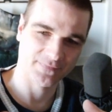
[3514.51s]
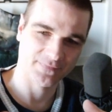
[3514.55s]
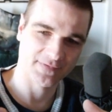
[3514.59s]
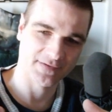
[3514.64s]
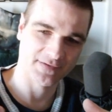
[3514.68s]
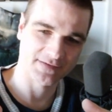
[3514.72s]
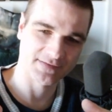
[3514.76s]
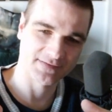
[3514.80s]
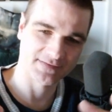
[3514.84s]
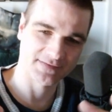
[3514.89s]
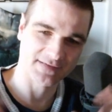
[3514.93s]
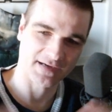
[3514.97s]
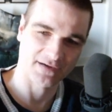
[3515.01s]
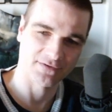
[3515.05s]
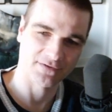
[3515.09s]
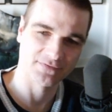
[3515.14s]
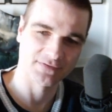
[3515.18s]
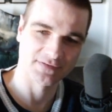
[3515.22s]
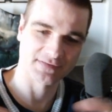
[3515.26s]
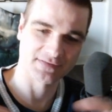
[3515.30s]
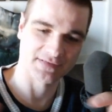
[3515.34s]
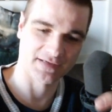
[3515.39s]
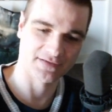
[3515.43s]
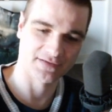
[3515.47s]

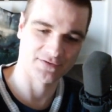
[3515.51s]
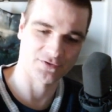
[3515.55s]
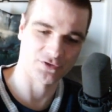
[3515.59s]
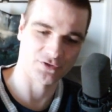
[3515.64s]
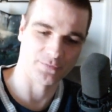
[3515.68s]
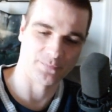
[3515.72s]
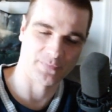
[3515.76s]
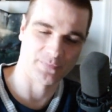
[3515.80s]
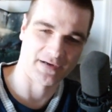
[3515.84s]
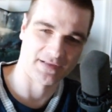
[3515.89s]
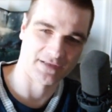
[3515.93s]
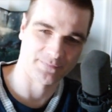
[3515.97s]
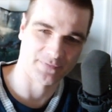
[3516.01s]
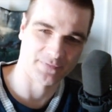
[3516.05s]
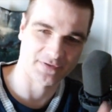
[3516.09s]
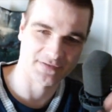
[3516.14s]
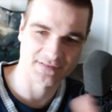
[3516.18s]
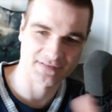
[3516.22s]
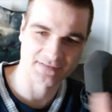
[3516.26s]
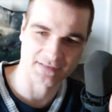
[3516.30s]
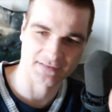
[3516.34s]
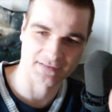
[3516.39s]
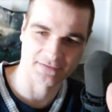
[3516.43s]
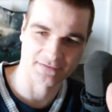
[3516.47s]
sounds incorporated. But
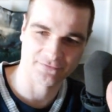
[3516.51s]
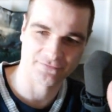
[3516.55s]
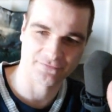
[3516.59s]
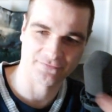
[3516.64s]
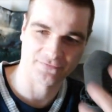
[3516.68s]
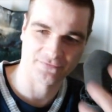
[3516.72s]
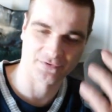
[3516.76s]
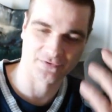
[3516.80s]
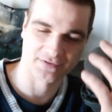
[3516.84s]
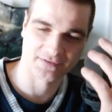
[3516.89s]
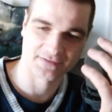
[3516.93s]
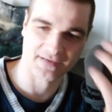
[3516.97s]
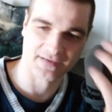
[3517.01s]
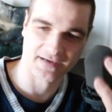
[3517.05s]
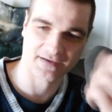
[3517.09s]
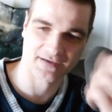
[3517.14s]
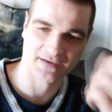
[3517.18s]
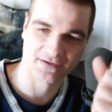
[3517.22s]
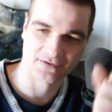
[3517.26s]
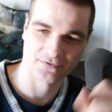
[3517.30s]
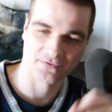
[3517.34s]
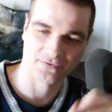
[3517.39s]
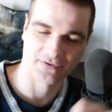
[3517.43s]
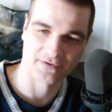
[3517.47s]
still, for
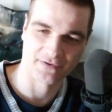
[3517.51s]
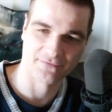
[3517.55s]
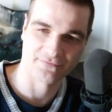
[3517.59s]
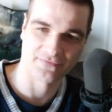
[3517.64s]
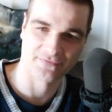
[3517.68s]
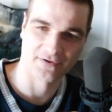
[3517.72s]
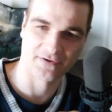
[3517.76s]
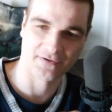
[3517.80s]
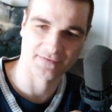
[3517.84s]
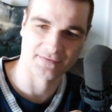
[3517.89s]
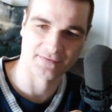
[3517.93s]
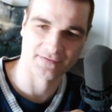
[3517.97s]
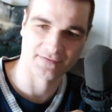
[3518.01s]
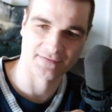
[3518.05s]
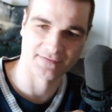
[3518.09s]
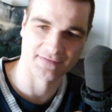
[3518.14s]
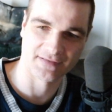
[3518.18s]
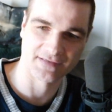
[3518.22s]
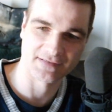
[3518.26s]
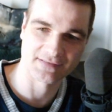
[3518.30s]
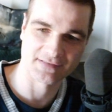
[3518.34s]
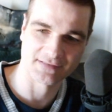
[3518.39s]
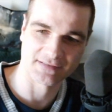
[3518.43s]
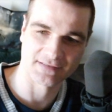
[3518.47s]
techno, I thought
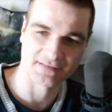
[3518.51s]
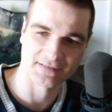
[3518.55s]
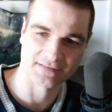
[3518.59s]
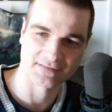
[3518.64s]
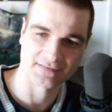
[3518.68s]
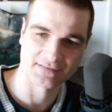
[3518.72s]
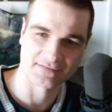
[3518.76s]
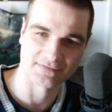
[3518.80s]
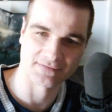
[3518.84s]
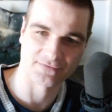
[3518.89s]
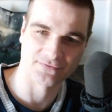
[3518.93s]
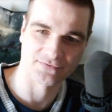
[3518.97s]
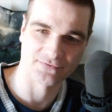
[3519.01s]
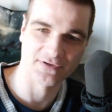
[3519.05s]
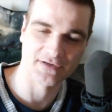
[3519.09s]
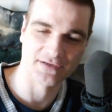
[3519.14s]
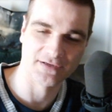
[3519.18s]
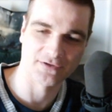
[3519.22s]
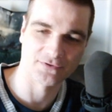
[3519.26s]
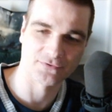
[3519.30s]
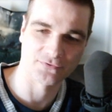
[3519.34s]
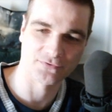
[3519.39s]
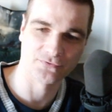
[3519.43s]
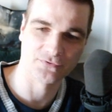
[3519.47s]
this is
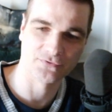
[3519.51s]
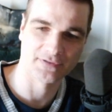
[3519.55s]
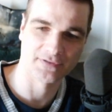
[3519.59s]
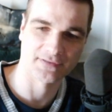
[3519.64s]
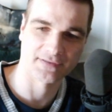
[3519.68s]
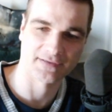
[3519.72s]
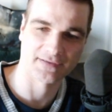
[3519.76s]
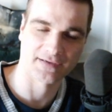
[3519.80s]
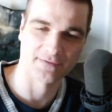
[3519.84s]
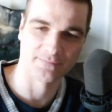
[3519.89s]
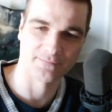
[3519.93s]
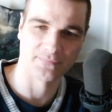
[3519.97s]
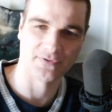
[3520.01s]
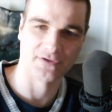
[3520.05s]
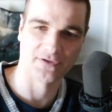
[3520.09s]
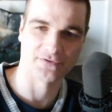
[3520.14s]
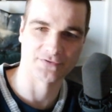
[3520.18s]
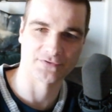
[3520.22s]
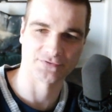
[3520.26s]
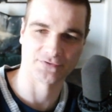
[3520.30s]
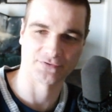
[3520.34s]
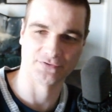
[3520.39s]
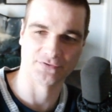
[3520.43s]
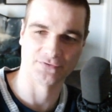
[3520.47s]
really cool and can be
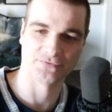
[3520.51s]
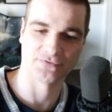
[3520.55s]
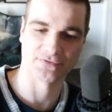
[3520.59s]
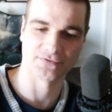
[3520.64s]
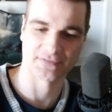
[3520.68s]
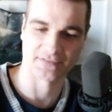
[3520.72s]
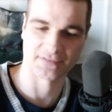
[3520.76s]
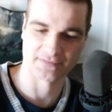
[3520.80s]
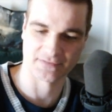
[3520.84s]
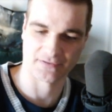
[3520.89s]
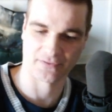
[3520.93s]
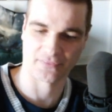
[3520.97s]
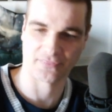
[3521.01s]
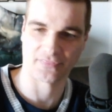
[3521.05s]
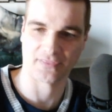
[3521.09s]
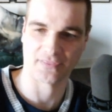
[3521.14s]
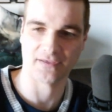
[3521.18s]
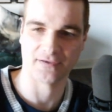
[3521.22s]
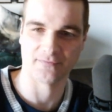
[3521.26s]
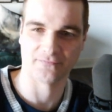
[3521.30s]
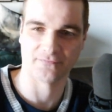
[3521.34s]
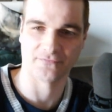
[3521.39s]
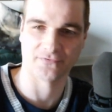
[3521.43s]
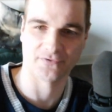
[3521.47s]
also used as a
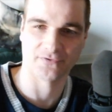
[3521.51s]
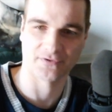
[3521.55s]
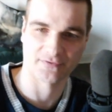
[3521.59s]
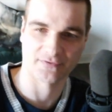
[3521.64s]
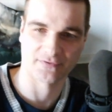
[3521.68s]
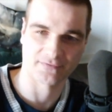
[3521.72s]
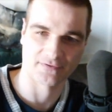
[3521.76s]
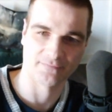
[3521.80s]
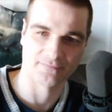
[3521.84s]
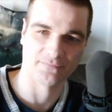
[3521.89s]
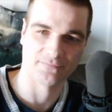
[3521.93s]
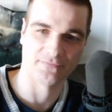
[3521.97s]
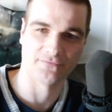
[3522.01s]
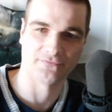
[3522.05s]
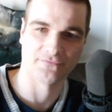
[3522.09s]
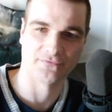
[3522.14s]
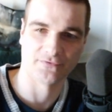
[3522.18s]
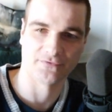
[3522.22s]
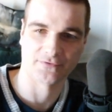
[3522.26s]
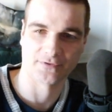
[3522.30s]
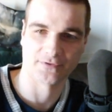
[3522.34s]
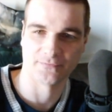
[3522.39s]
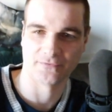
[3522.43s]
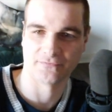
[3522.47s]
theme, for example,
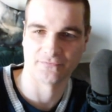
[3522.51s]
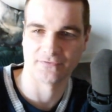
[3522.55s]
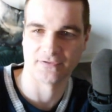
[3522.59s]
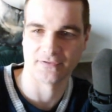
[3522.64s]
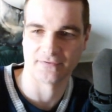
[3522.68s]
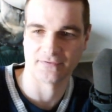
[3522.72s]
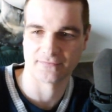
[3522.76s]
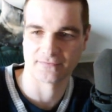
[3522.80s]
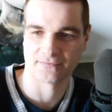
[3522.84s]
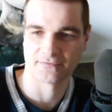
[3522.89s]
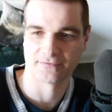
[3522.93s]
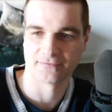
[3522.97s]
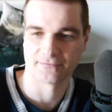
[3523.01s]
for some of these.